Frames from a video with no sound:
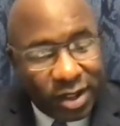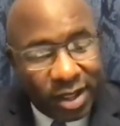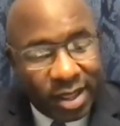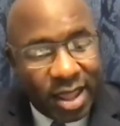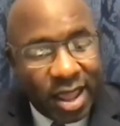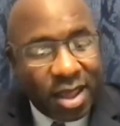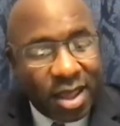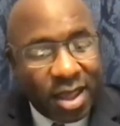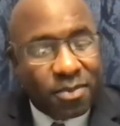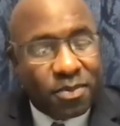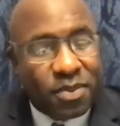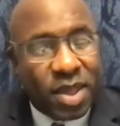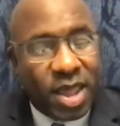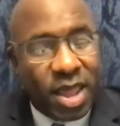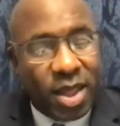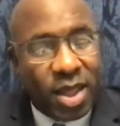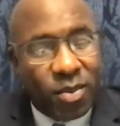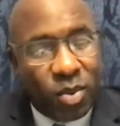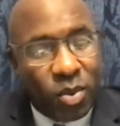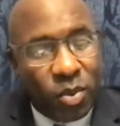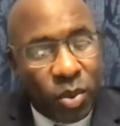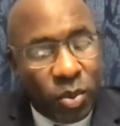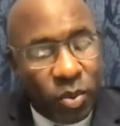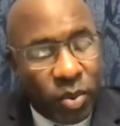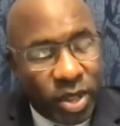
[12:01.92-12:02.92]

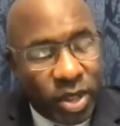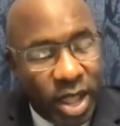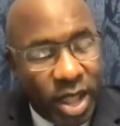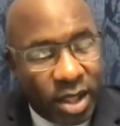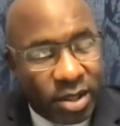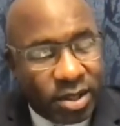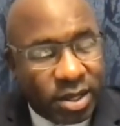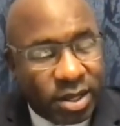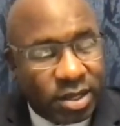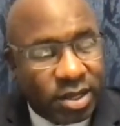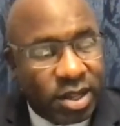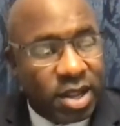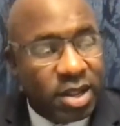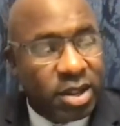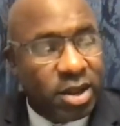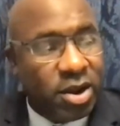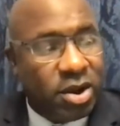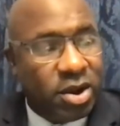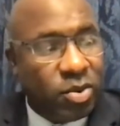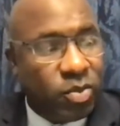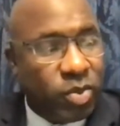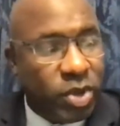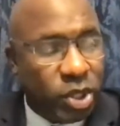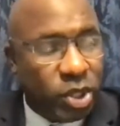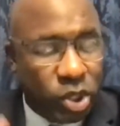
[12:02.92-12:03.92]
campaign, when we went out to dinner
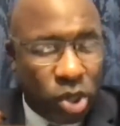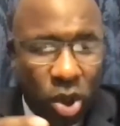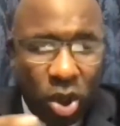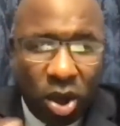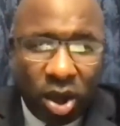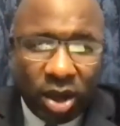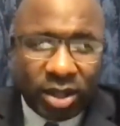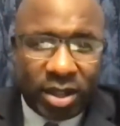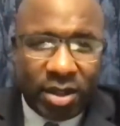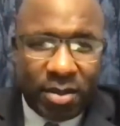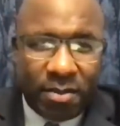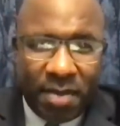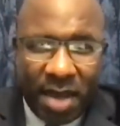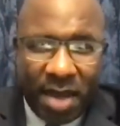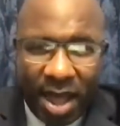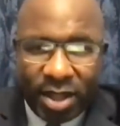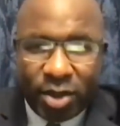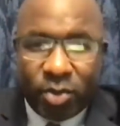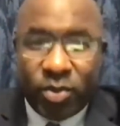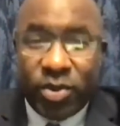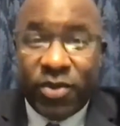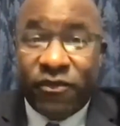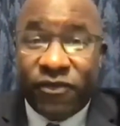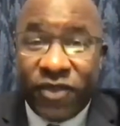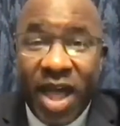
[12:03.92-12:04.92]
and we talked about
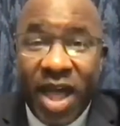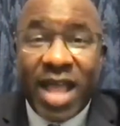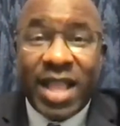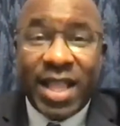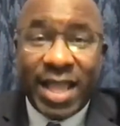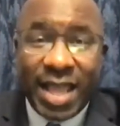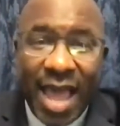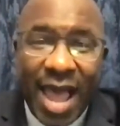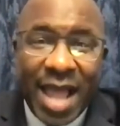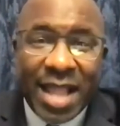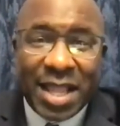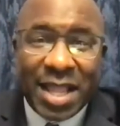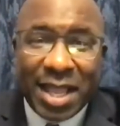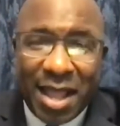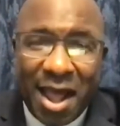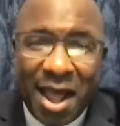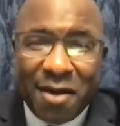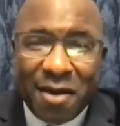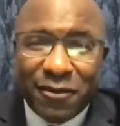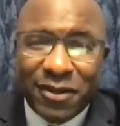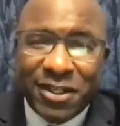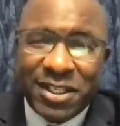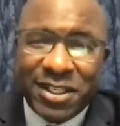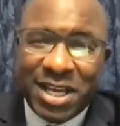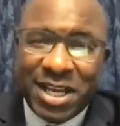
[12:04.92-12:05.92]
it, we finally had the
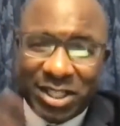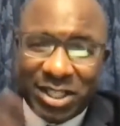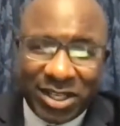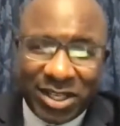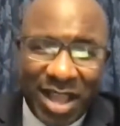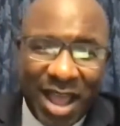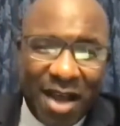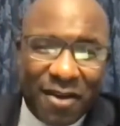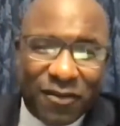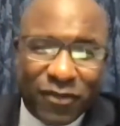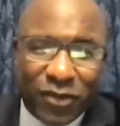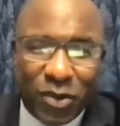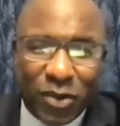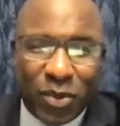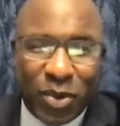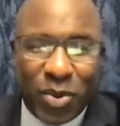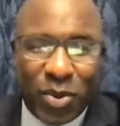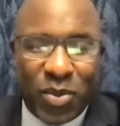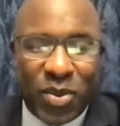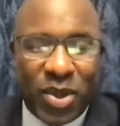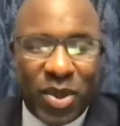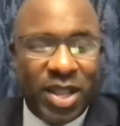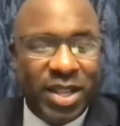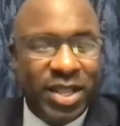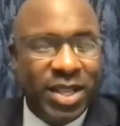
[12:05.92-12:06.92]
conversation after we
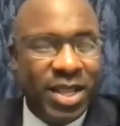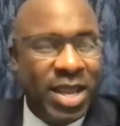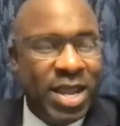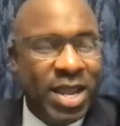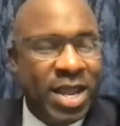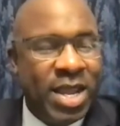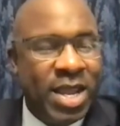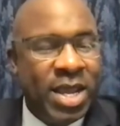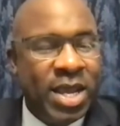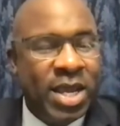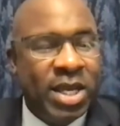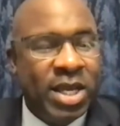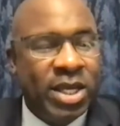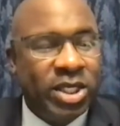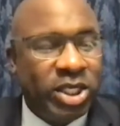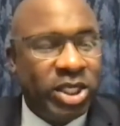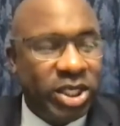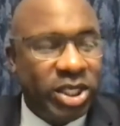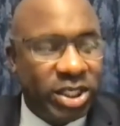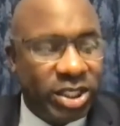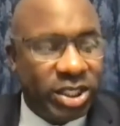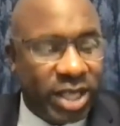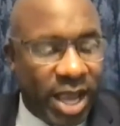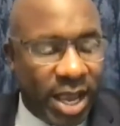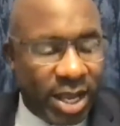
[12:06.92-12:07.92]
won. She
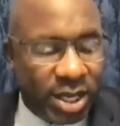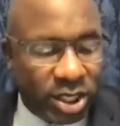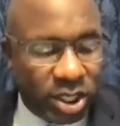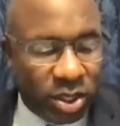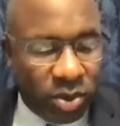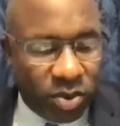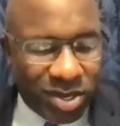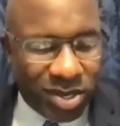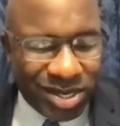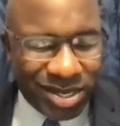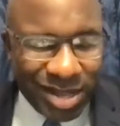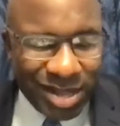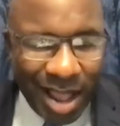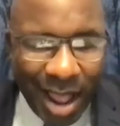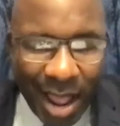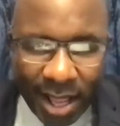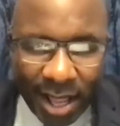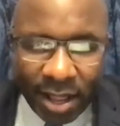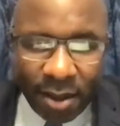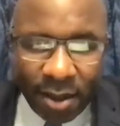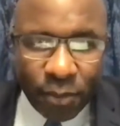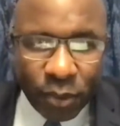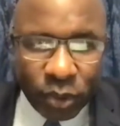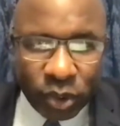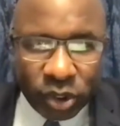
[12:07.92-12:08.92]
said she was
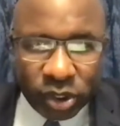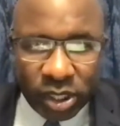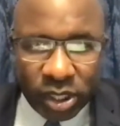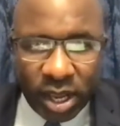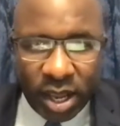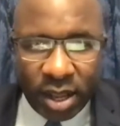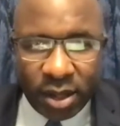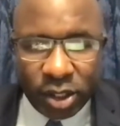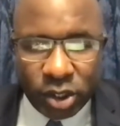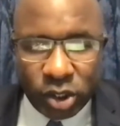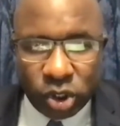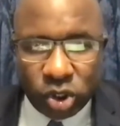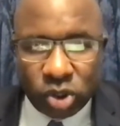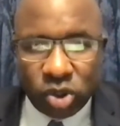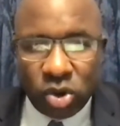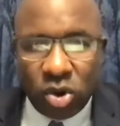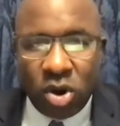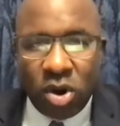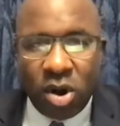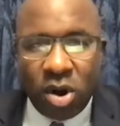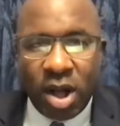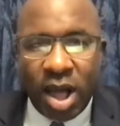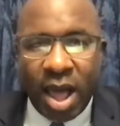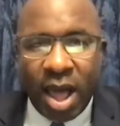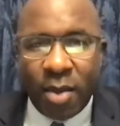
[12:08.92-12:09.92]
90%
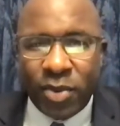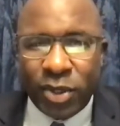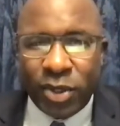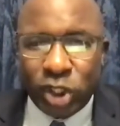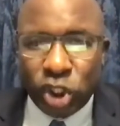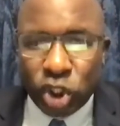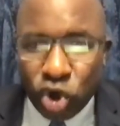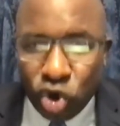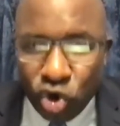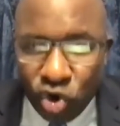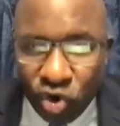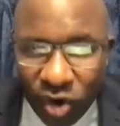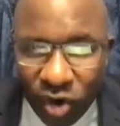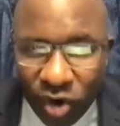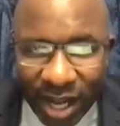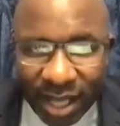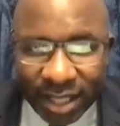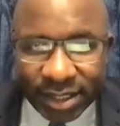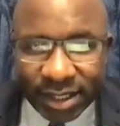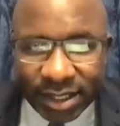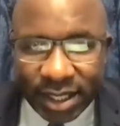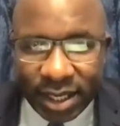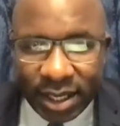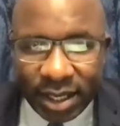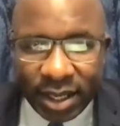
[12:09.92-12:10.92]
sure I was
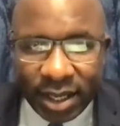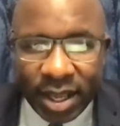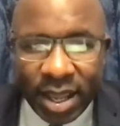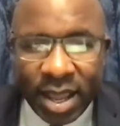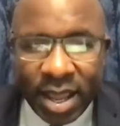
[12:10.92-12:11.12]
crazy